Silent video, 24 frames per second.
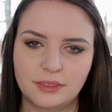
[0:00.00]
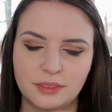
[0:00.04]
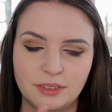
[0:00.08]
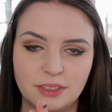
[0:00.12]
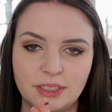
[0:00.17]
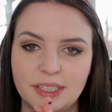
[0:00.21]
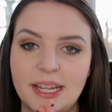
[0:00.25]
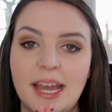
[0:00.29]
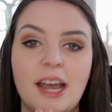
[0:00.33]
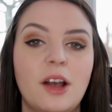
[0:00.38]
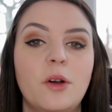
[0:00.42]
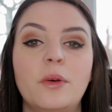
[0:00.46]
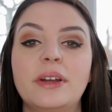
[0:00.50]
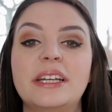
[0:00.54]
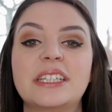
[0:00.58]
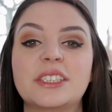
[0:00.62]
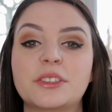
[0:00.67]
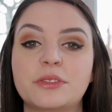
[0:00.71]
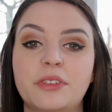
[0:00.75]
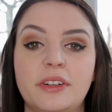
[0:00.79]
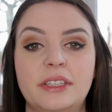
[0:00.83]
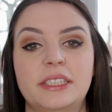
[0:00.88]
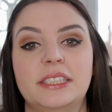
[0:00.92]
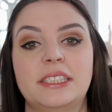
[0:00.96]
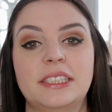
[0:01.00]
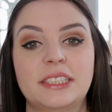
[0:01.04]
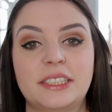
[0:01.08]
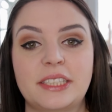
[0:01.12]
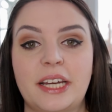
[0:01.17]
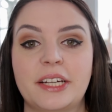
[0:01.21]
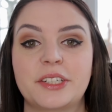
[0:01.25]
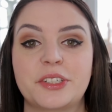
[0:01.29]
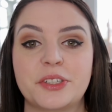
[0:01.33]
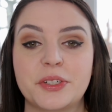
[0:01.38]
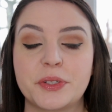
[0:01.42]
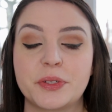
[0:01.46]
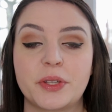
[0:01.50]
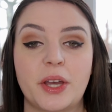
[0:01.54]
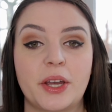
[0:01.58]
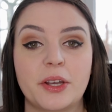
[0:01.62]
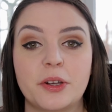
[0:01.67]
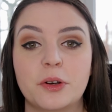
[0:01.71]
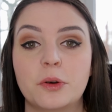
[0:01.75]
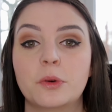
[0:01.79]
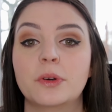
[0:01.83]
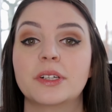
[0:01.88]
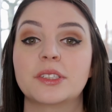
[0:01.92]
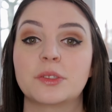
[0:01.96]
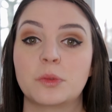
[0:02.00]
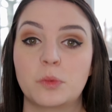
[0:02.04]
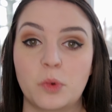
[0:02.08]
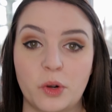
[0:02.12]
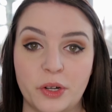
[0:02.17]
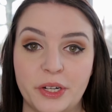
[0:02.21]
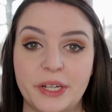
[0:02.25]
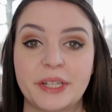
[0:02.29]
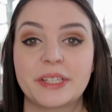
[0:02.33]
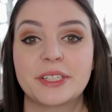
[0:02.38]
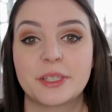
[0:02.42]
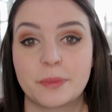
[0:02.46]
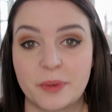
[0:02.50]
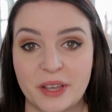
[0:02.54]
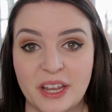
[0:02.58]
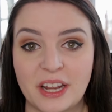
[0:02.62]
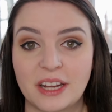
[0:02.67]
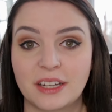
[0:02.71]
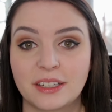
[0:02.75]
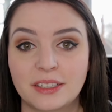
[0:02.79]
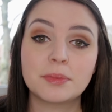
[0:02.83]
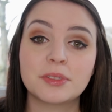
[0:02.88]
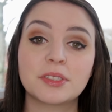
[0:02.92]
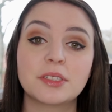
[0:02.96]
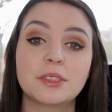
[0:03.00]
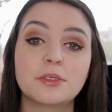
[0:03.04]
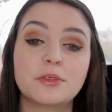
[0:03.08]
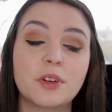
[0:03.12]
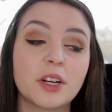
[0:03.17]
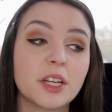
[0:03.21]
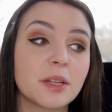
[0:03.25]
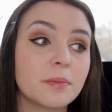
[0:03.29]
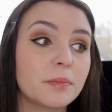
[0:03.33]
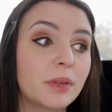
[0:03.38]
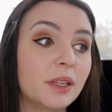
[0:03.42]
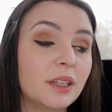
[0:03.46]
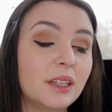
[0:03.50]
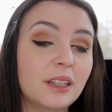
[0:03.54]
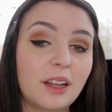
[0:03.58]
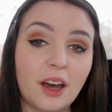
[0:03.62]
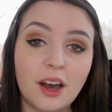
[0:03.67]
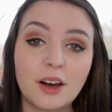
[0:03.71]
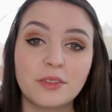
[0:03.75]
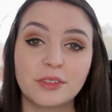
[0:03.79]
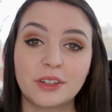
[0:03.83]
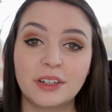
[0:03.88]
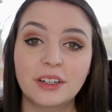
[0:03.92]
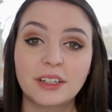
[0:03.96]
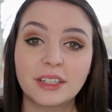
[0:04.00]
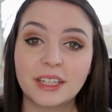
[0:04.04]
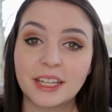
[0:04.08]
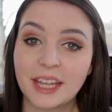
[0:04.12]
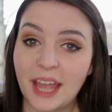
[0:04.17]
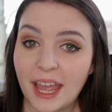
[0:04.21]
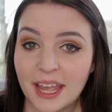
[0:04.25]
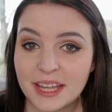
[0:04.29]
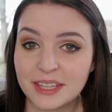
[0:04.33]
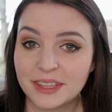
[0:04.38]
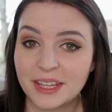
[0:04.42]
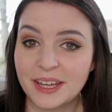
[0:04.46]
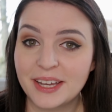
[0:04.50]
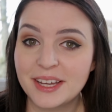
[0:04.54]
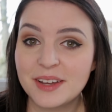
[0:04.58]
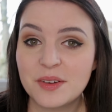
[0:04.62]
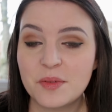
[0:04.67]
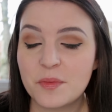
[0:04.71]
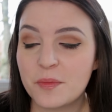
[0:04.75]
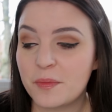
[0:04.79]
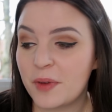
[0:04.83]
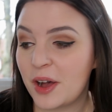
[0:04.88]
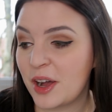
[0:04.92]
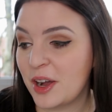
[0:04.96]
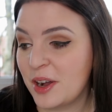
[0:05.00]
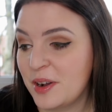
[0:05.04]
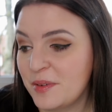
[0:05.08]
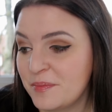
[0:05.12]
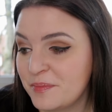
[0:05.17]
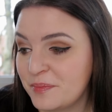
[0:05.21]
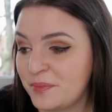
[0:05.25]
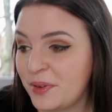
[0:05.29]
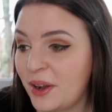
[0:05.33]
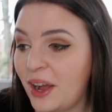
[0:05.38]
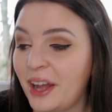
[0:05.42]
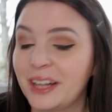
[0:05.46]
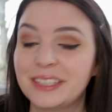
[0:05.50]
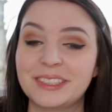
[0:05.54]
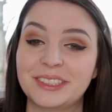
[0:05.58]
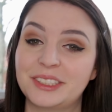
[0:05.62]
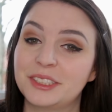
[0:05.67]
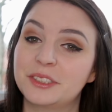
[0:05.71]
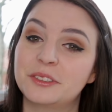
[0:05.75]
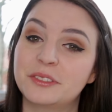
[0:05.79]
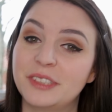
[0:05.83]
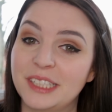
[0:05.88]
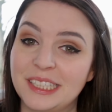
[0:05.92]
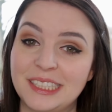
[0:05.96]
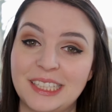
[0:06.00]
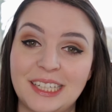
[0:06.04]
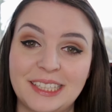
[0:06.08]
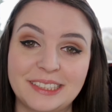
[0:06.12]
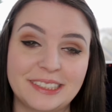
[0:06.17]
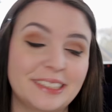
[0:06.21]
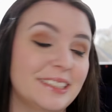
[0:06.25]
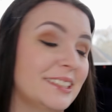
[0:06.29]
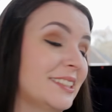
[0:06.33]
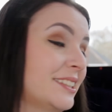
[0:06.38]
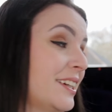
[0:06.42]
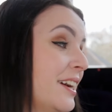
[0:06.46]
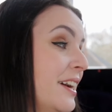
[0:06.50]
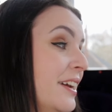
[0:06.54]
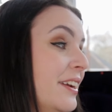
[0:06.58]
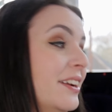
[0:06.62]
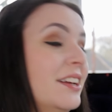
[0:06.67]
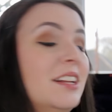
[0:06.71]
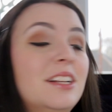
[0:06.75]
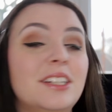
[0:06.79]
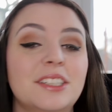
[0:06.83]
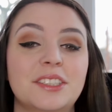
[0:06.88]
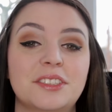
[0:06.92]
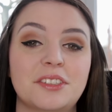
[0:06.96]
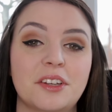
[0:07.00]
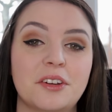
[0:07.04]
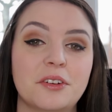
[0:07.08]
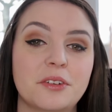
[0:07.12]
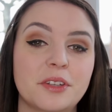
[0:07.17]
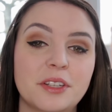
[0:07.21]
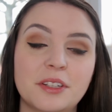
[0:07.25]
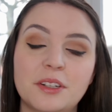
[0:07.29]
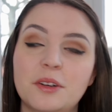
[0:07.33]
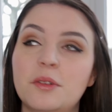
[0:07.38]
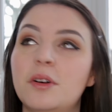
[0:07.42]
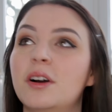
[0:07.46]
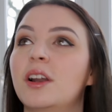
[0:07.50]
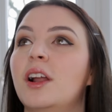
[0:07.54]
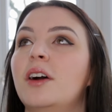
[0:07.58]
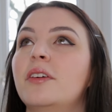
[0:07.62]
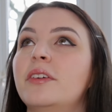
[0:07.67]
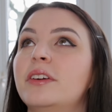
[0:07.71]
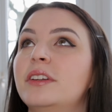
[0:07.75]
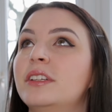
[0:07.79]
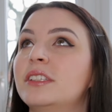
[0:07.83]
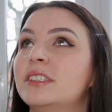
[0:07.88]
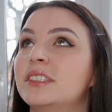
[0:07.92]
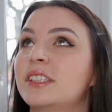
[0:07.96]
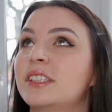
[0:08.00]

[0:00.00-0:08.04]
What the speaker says: Now it's finally the tattoo that I always wanted it to be. Absolute fucking palaver getting there, but I still really like the design. So you know what, I'm gonna